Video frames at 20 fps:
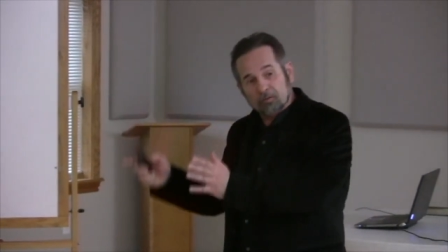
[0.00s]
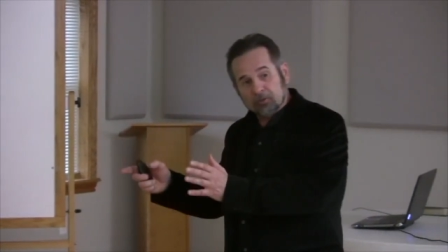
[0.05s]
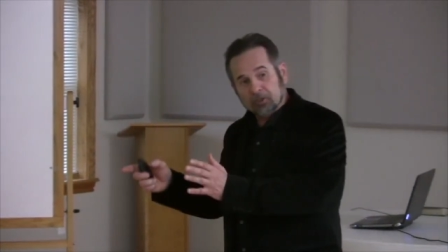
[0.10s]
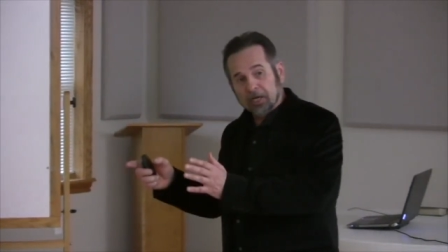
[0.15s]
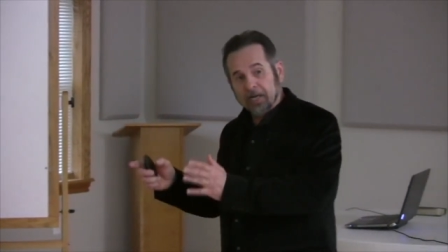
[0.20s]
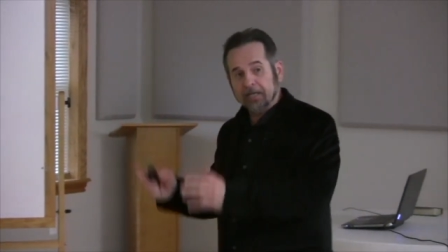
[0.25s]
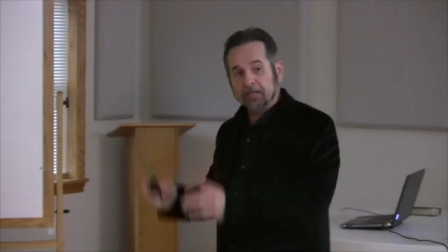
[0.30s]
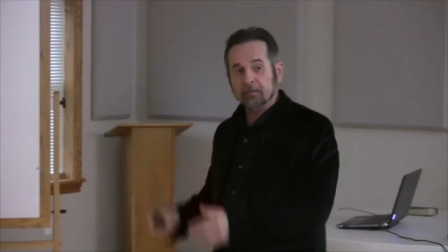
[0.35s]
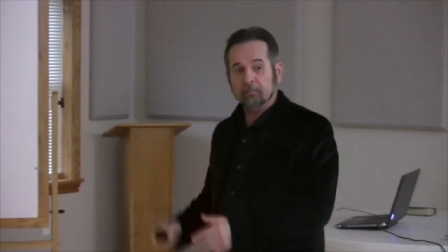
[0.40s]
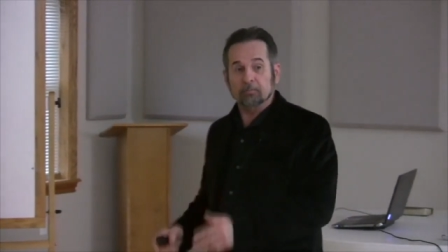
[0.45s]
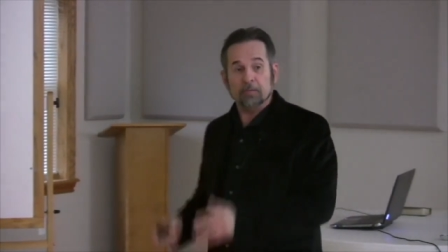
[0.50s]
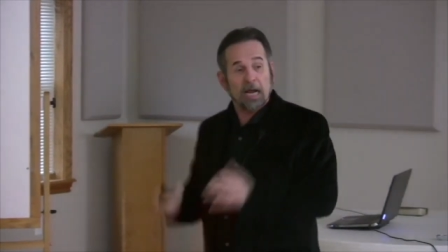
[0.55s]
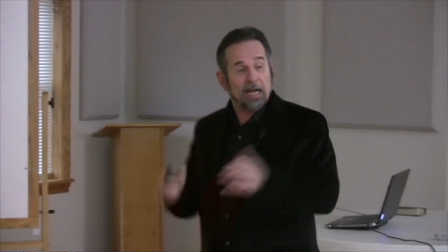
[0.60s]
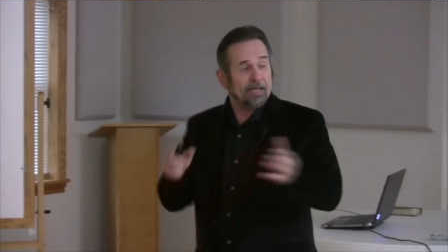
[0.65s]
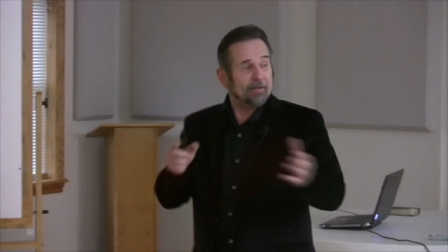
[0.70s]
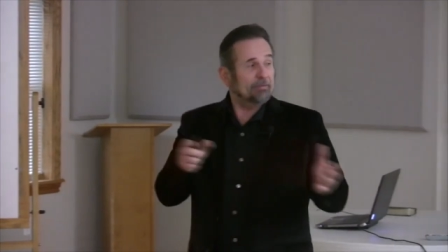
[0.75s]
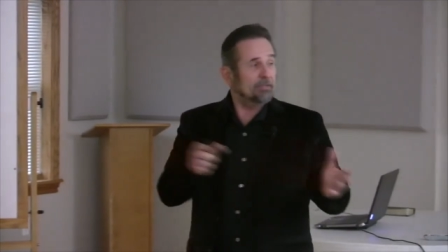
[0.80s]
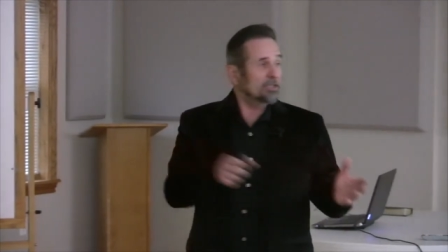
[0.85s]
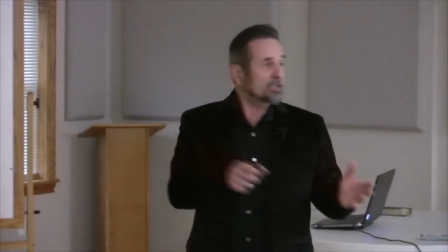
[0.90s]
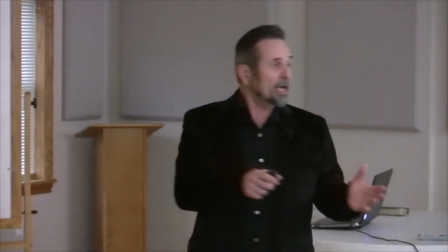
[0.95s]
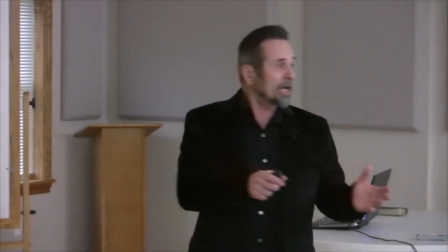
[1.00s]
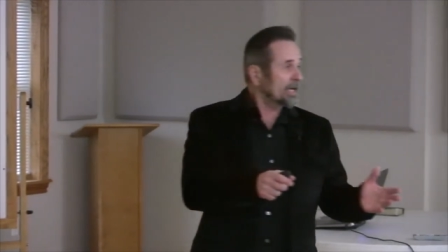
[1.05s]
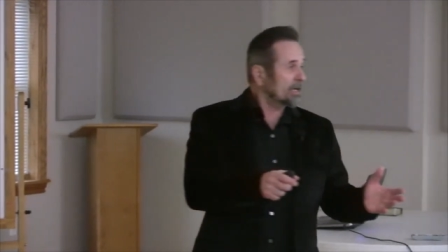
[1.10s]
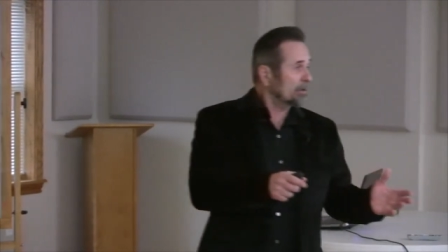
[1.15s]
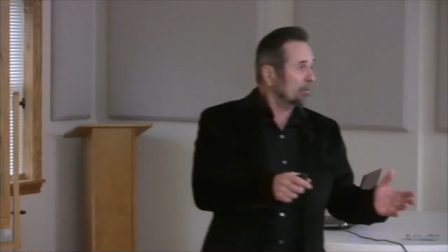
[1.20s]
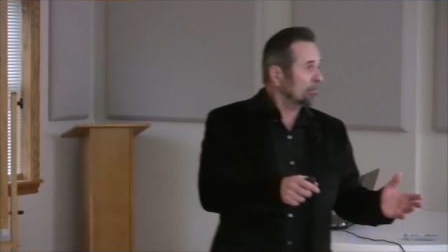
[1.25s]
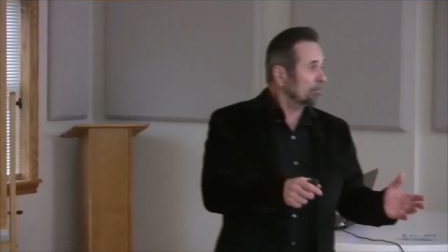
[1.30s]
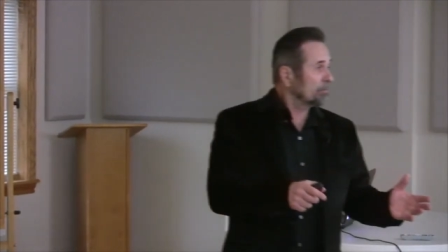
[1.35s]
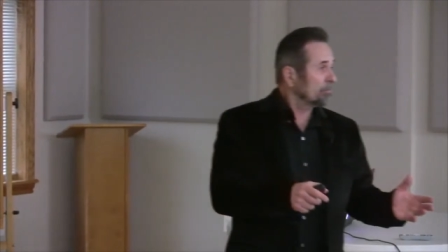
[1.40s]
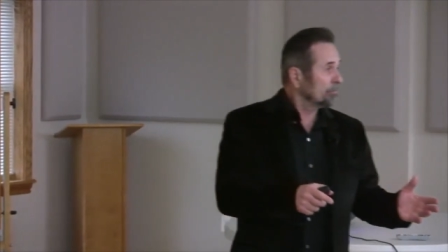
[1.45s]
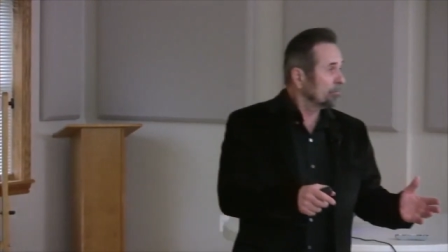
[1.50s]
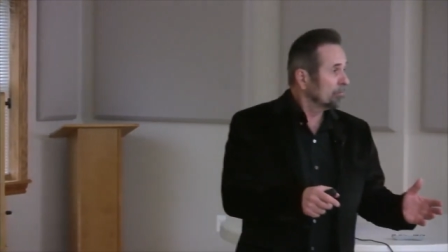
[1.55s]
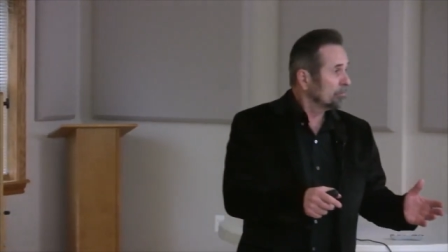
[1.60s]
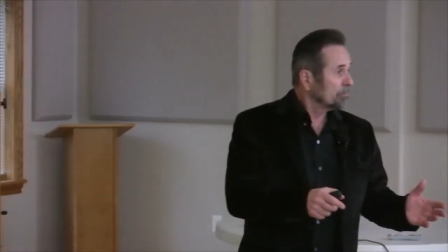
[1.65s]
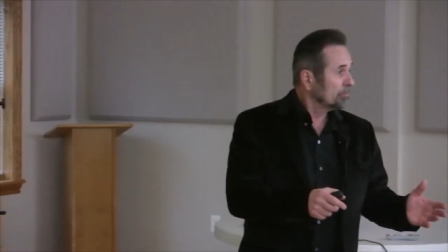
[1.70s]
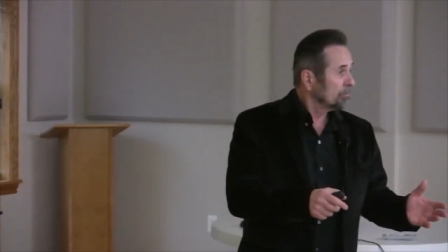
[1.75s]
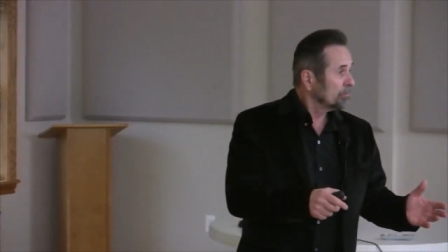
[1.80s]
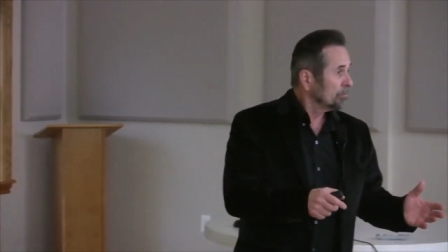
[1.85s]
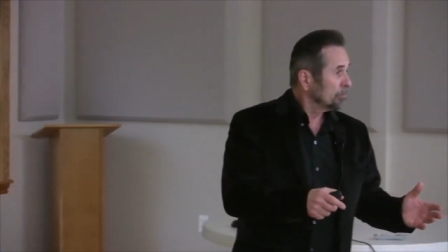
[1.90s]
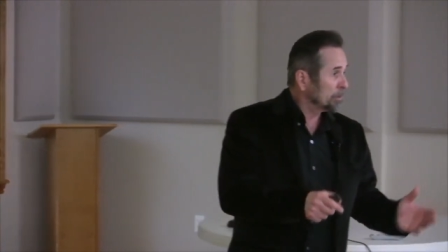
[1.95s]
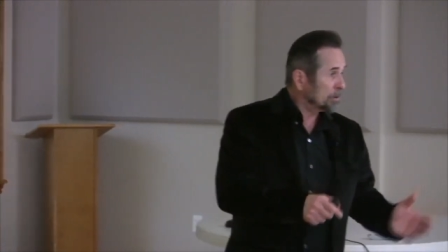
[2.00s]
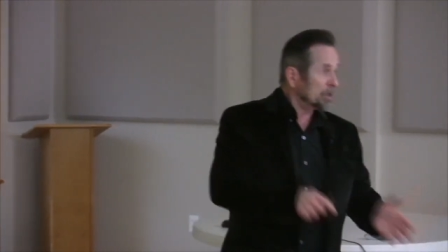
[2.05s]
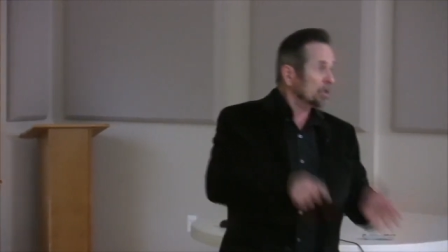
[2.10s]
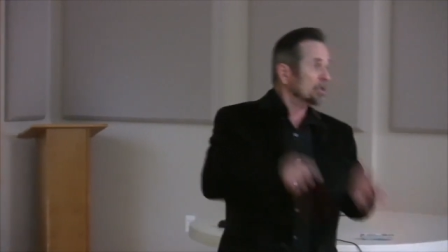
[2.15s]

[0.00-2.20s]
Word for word: of Jacob. Not even Jacob, but